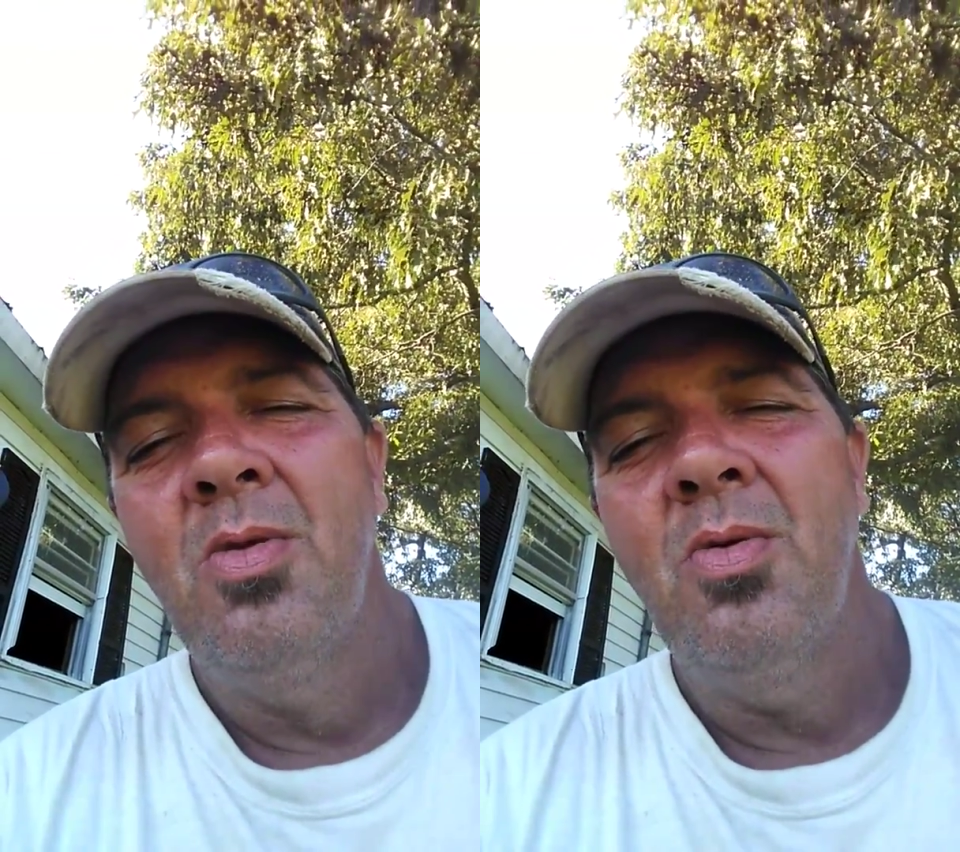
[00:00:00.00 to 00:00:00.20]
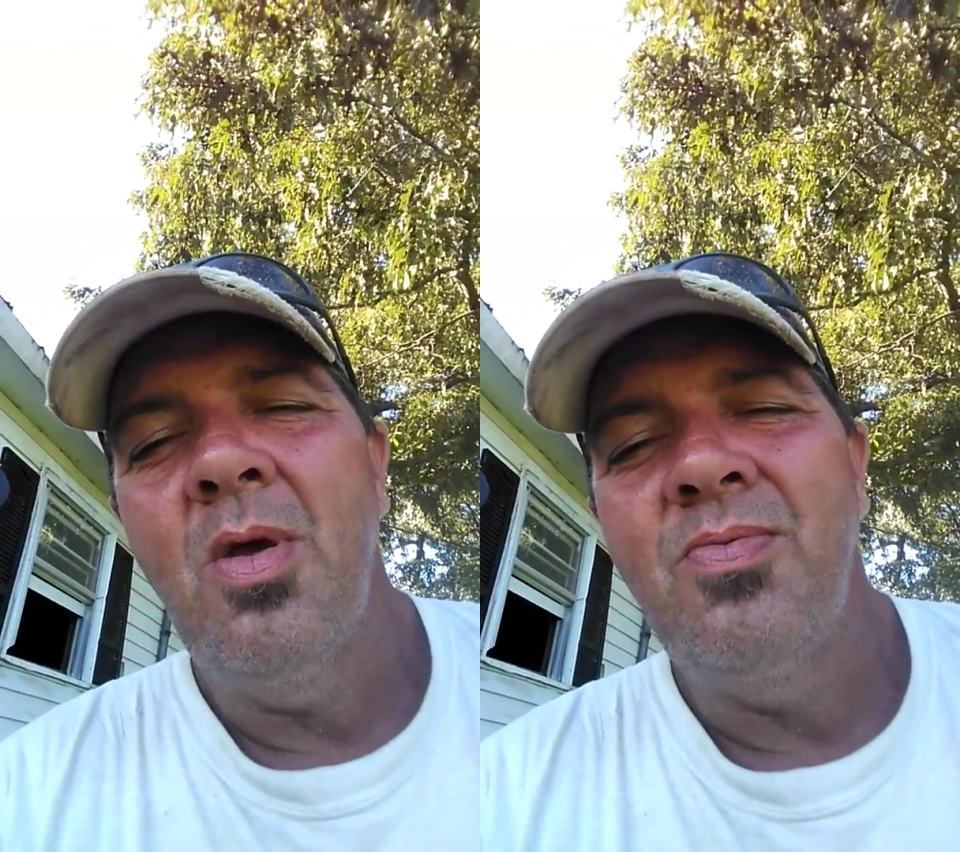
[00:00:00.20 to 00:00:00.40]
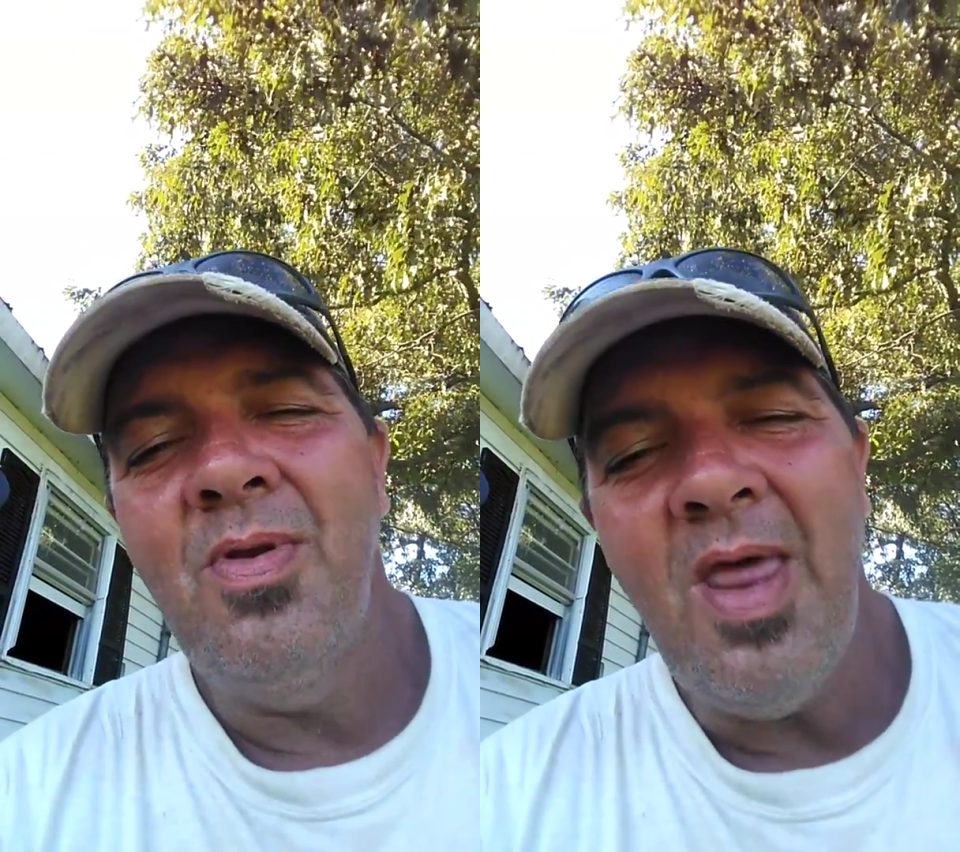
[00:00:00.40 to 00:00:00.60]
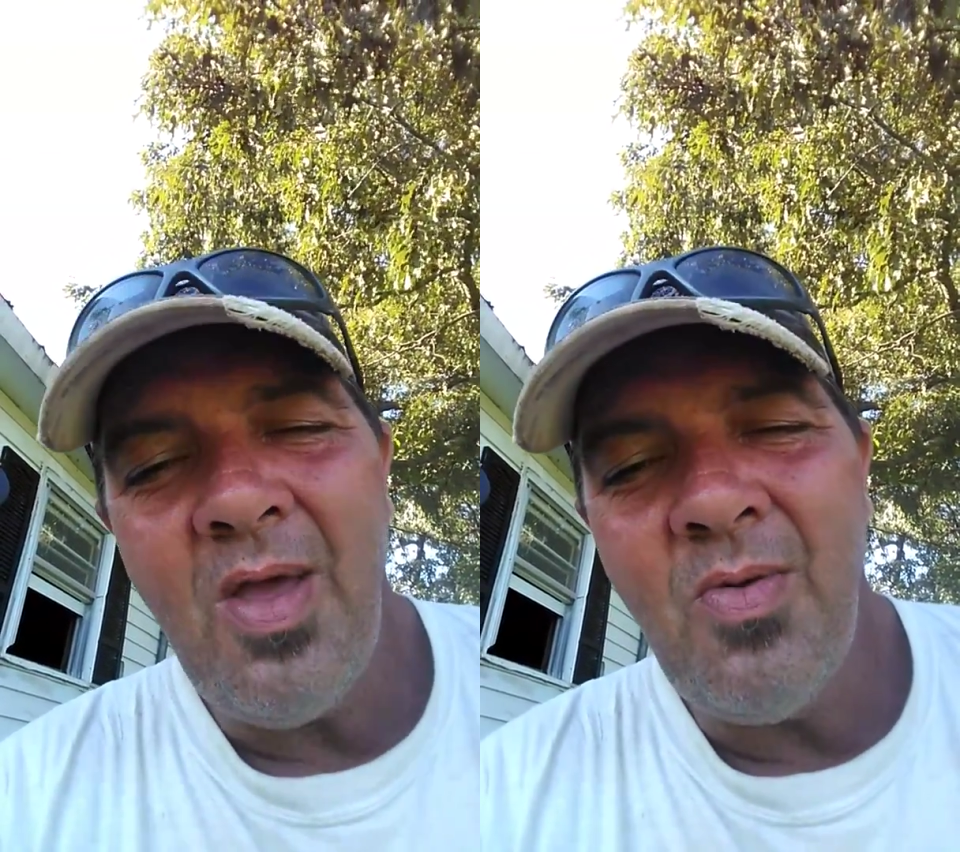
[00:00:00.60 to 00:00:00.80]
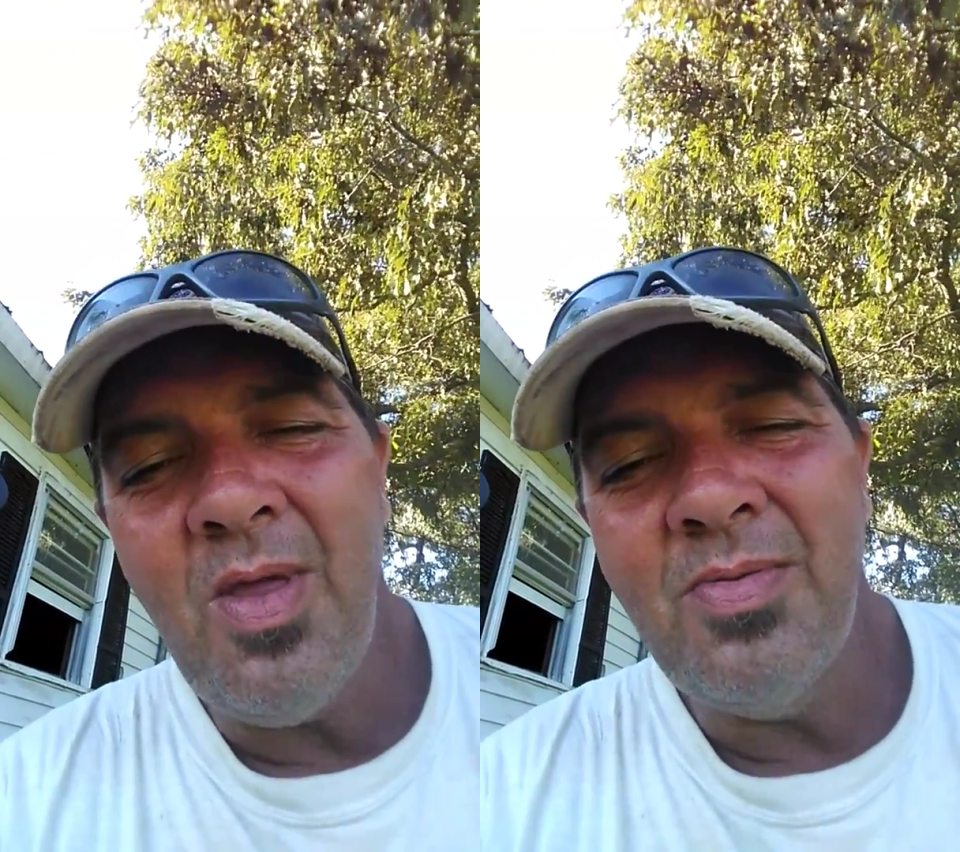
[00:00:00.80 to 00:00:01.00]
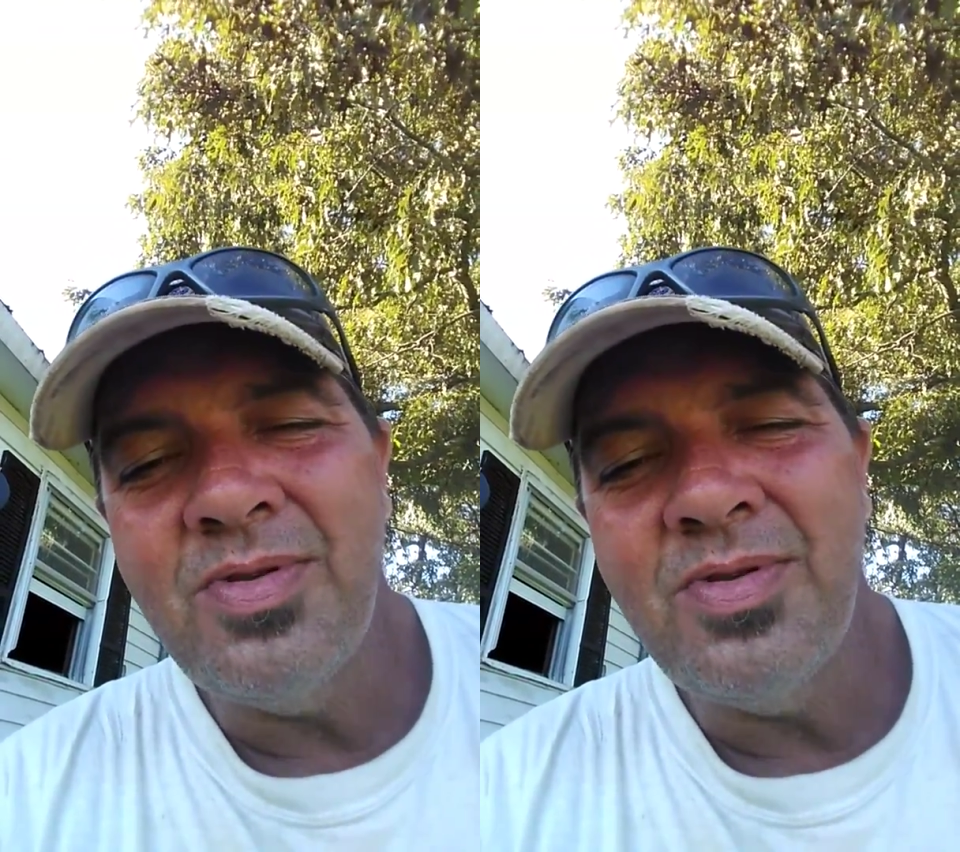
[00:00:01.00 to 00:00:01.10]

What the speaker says: If you like what I'm